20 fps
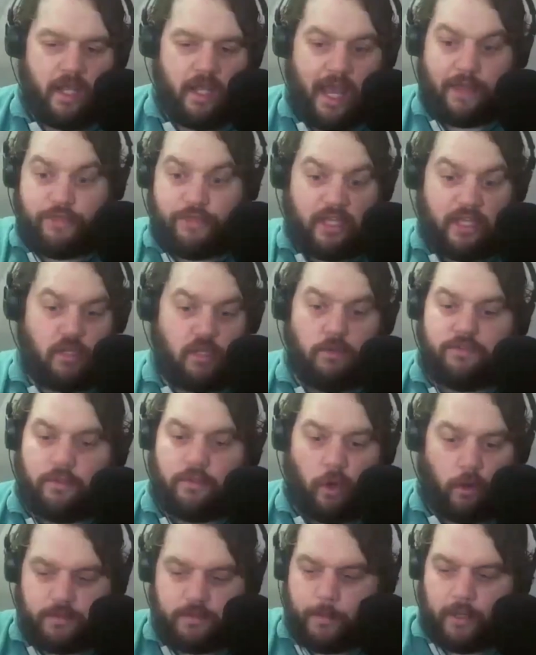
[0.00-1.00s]
Yeah, thank you. He's
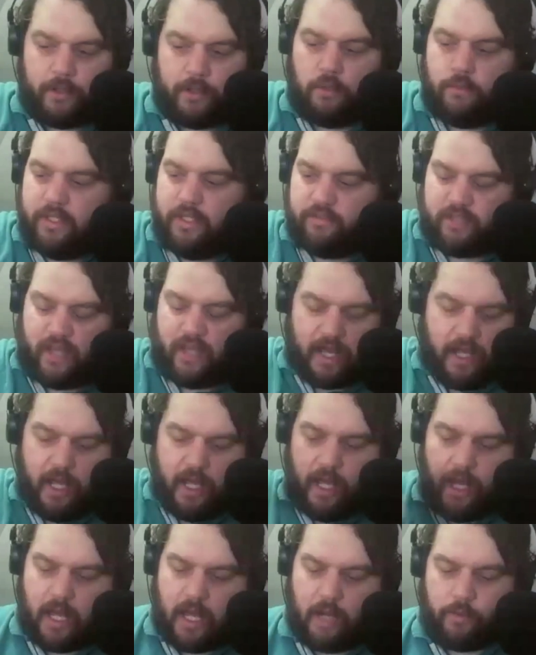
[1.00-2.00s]
Norm De Bono. He's a
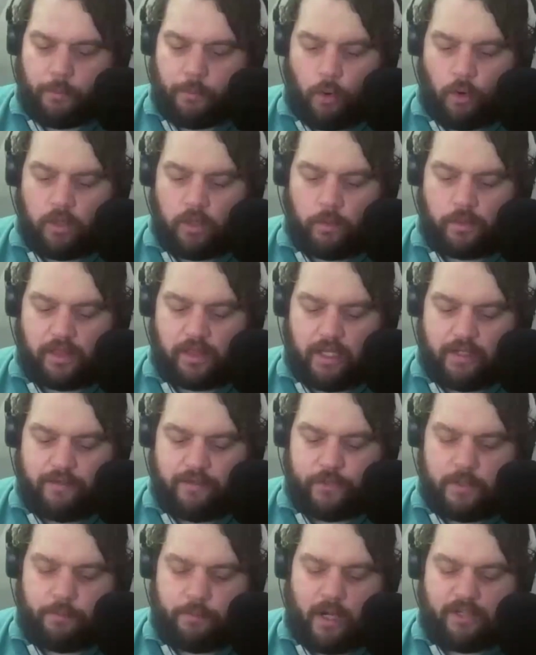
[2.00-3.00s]
reporter with the London
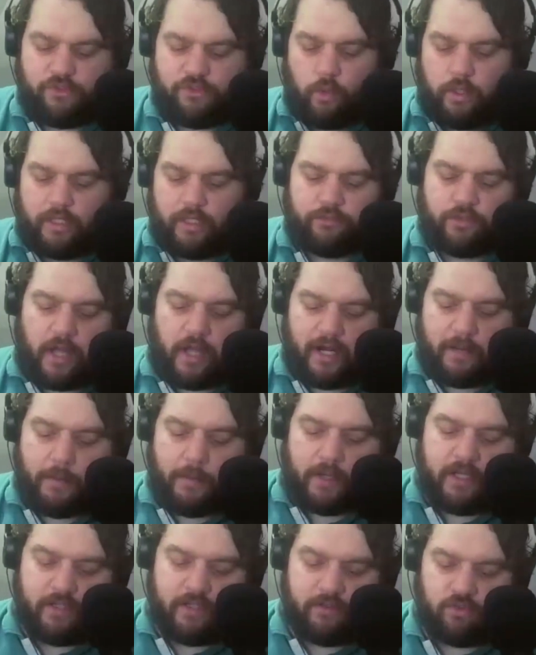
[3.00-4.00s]
Free Press, joining us to talk
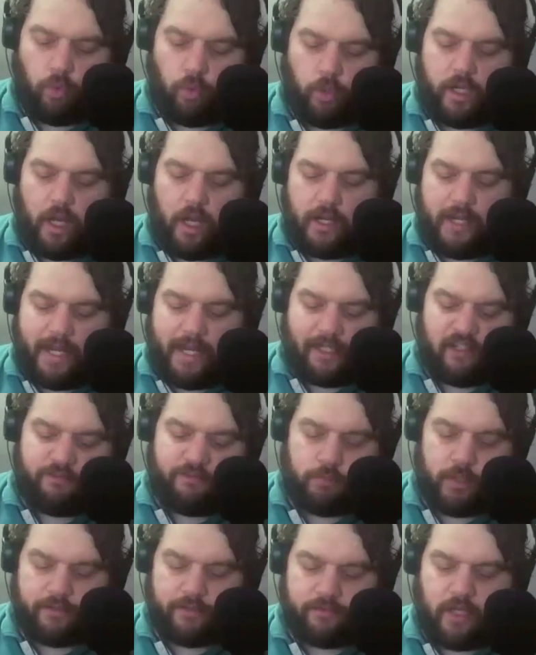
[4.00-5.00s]
about his story on
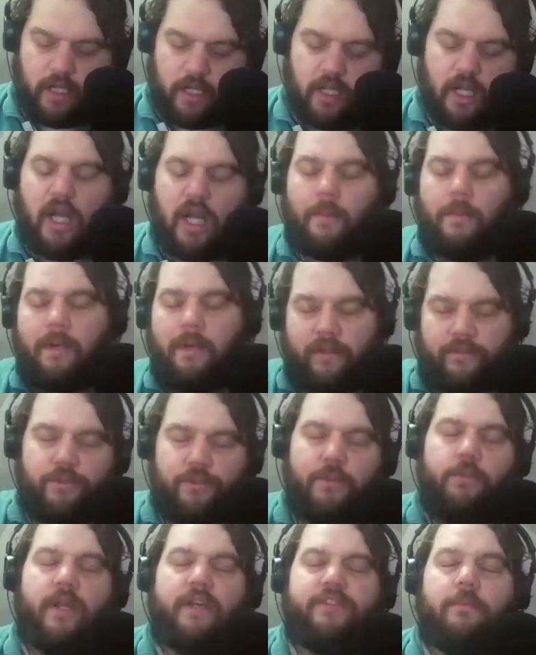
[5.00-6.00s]
lfpress.com and in the
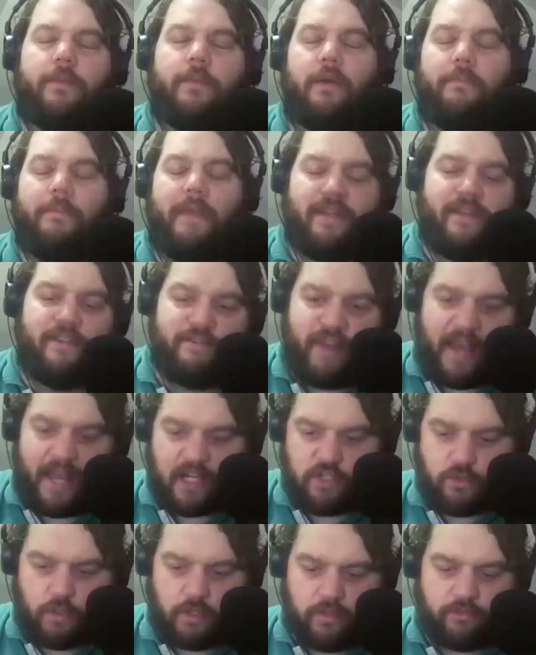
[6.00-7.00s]
Free Press about
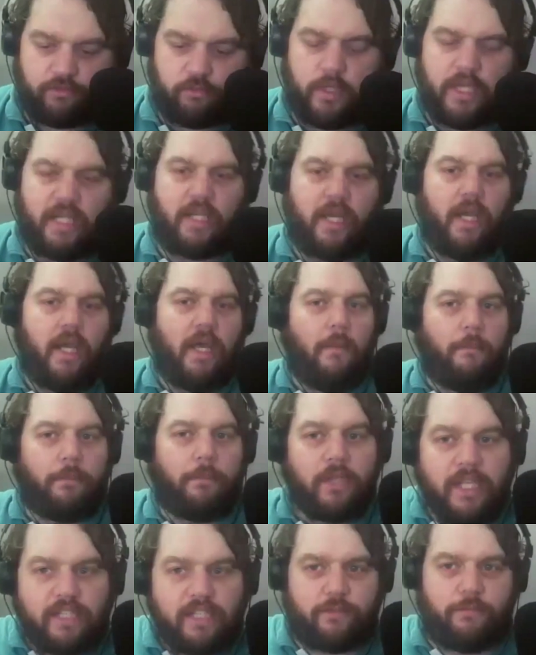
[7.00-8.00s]
manufacturing this week.
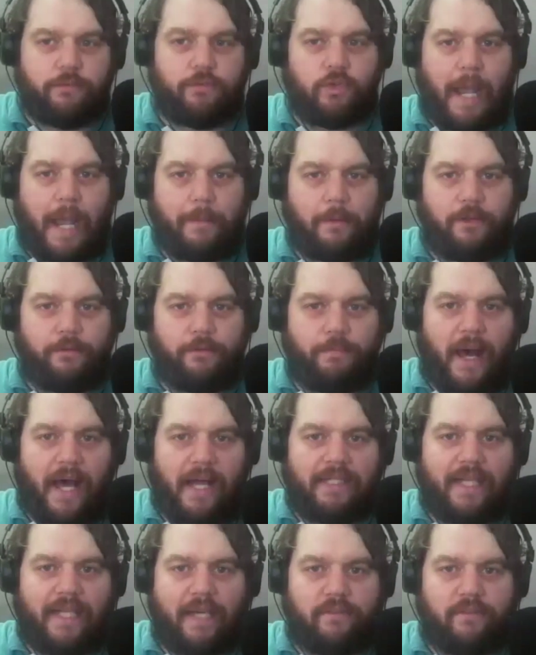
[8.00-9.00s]
Please subscribe to this
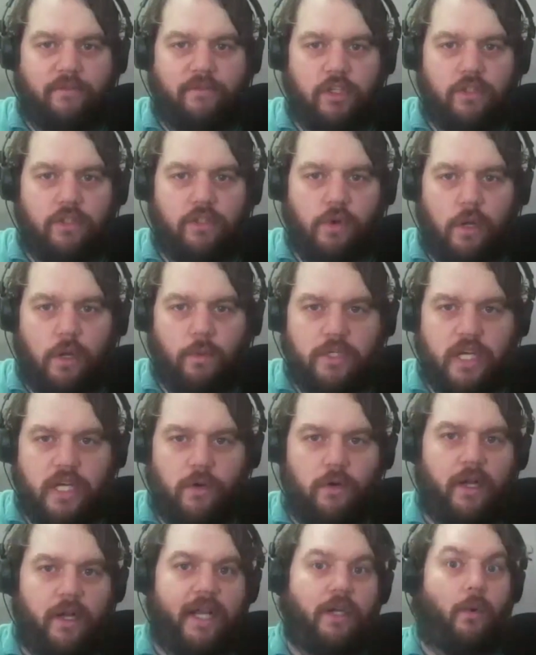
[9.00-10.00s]
podcast if you enjoy what
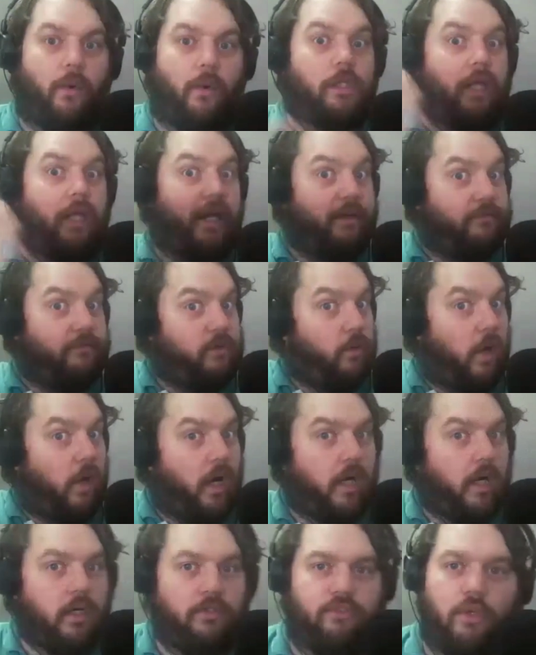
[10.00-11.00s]
you're hearing. I know a lot of you
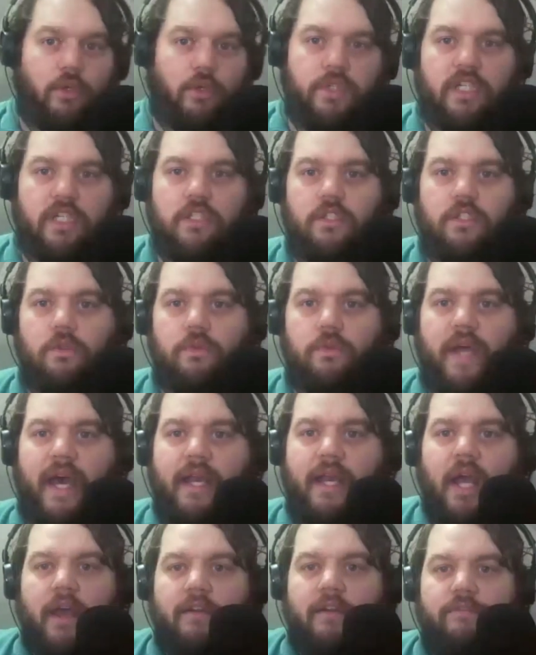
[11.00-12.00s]
are, so you can do that
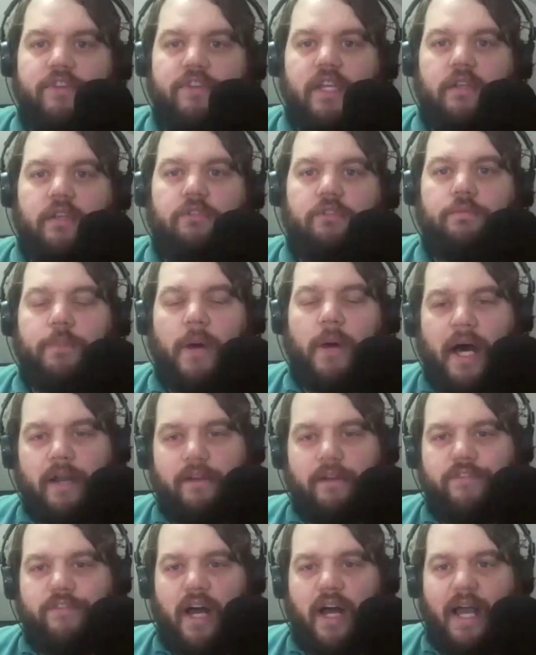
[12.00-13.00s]
via
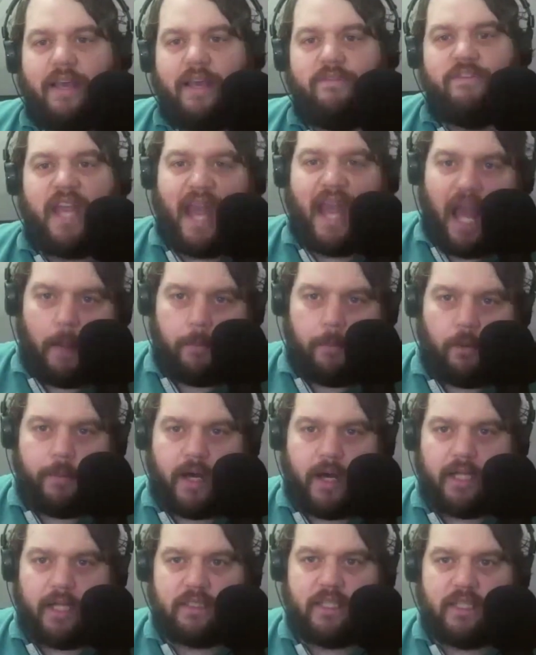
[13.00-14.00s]
Spotify, via Apple
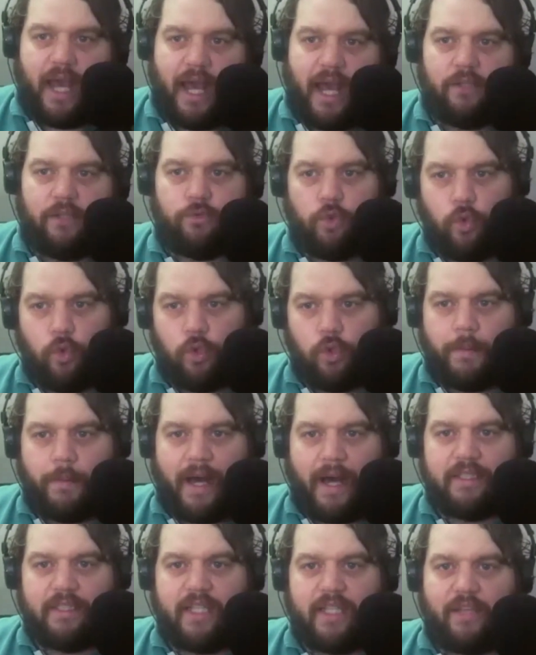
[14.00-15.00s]
Podcasts, Google
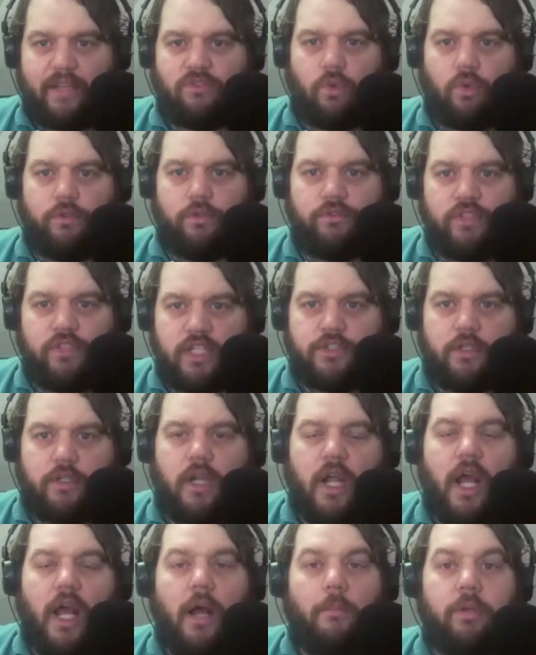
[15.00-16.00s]
Podcasts, or
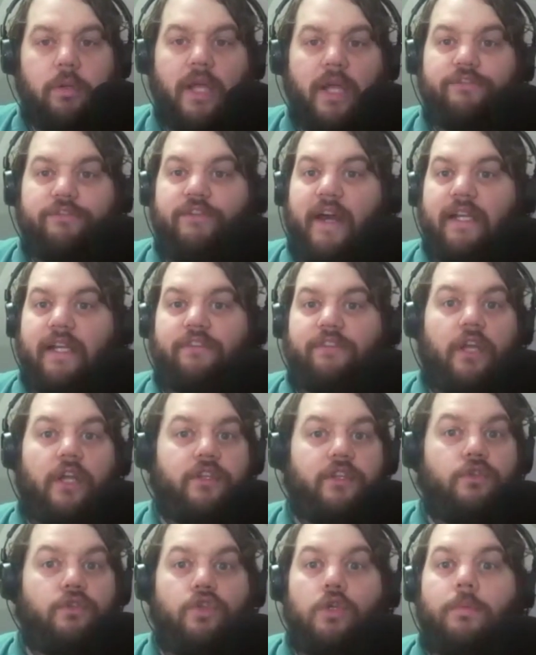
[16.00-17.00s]
Stitcher. Plus, find us
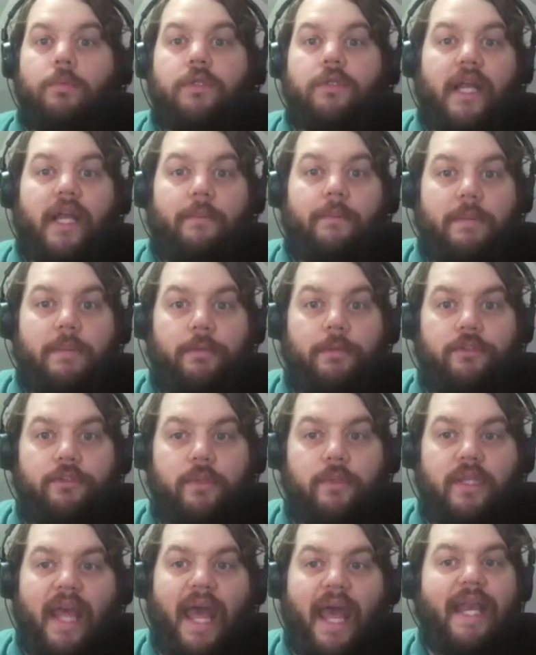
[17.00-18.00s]
on YouTube. A lot of people
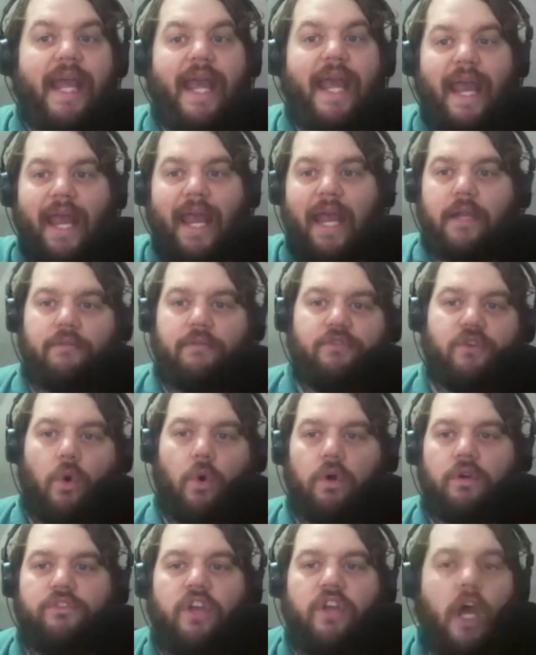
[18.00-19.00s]
doing that. And, of
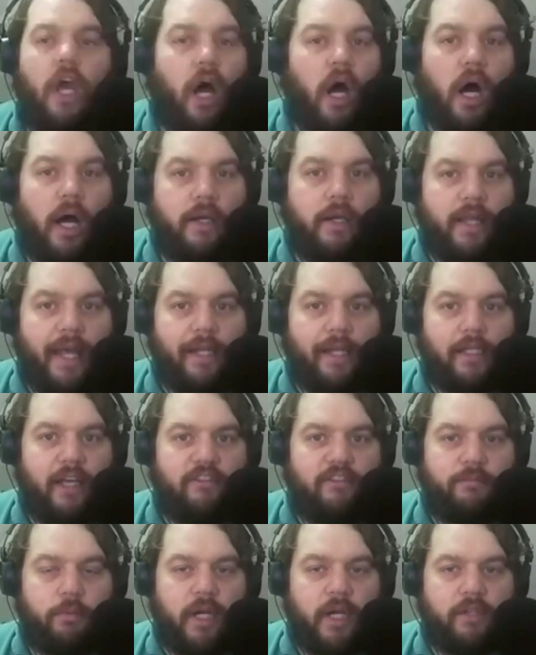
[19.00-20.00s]
course, on
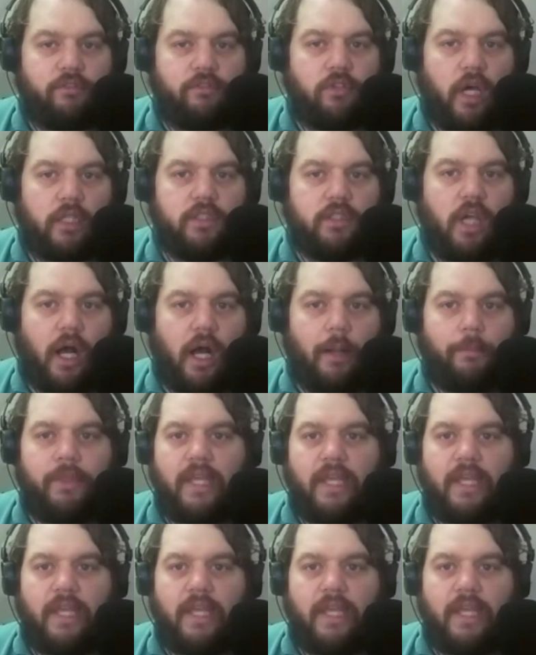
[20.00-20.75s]
lfpress.com.